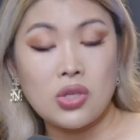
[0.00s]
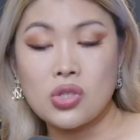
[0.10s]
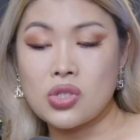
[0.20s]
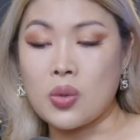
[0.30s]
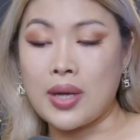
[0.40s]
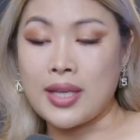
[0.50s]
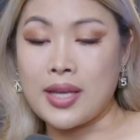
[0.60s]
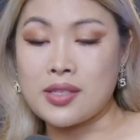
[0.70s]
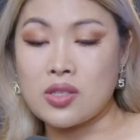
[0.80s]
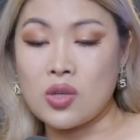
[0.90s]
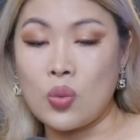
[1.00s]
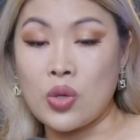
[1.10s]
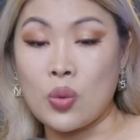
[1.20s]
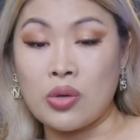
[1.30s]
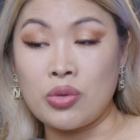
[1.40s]
So I guess when
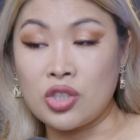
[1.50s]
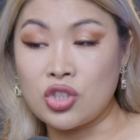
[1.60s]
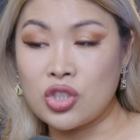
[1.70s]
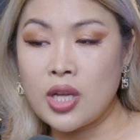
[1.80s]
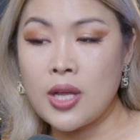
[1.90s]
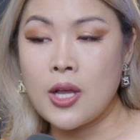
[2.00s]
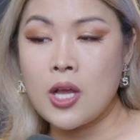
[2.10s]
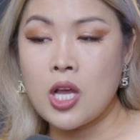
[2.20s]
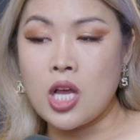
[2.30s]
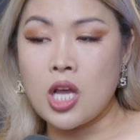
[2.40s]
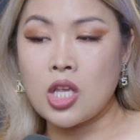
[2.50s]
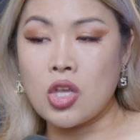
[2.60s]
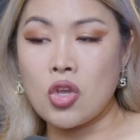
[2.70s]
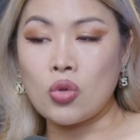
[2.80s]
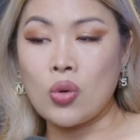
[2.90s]
you are rich,
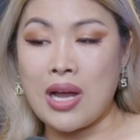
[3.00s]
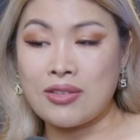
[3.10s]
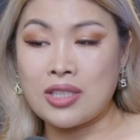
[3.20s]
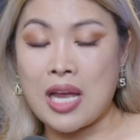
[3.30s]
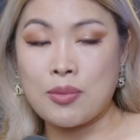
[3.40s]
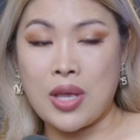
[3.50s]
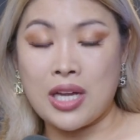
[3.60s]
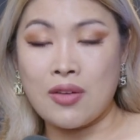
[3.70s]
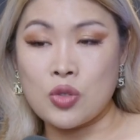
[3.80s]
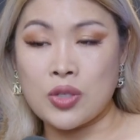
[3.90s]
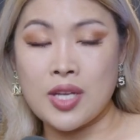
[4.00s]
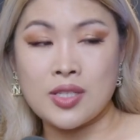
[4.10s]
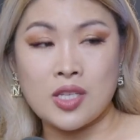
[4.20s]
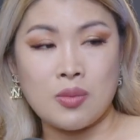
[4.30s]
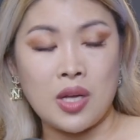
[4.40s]
you don't have the time to hang out with your kids
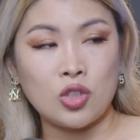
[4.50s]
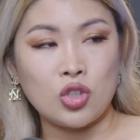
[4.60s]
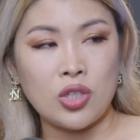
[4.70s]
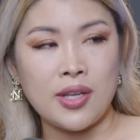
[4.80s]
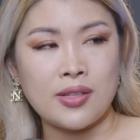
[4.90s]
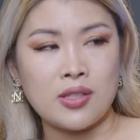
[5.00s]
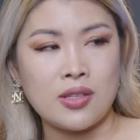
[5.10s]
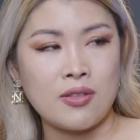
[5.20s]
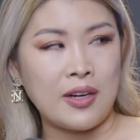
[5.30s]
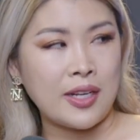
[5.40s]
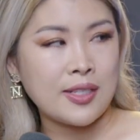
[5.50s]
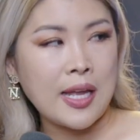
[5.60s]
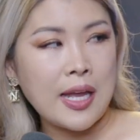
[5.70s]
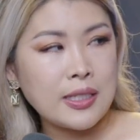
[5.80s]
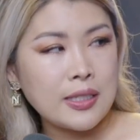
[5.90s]
as much. It's very
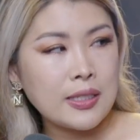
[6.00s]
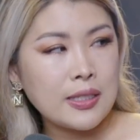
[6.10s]
sad.